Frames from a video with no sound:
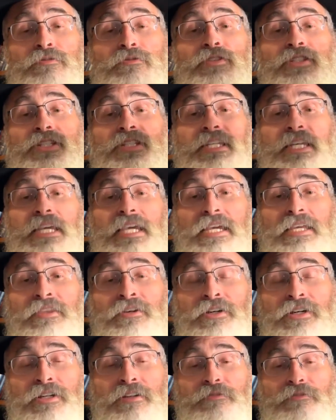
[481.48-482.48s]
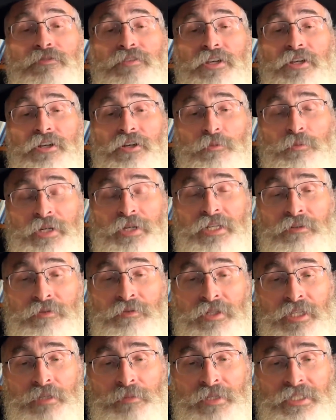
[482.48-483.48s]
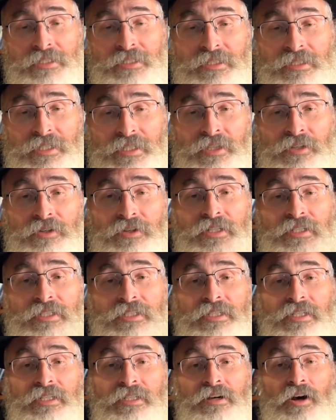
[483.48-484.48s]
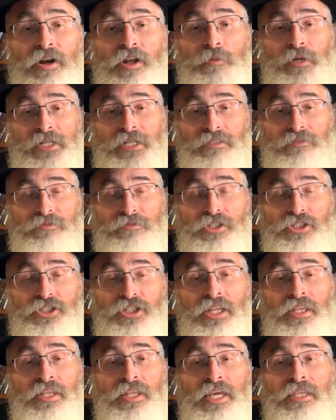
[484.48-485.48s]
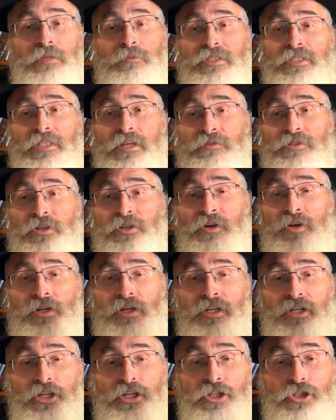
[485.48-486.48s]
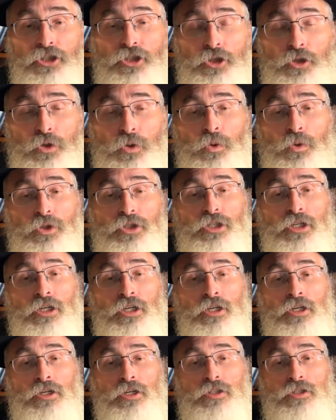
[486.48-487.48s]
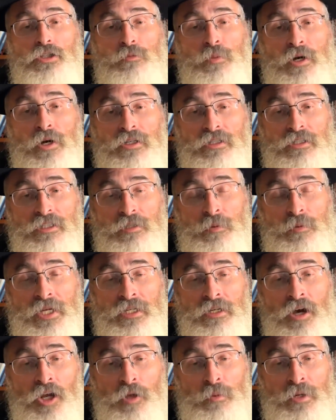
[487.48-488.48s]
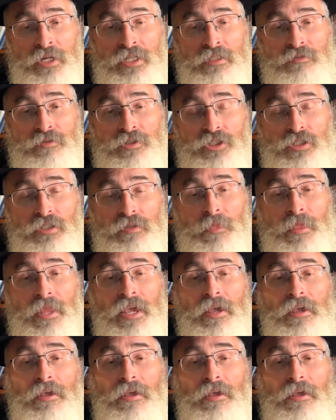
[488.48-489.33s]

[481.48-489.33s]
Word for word: to see. They're going to fear, but it really means to see. They're going to see God Almighty's vision, and they themselves are going to choose to participate in God Almighty's vision.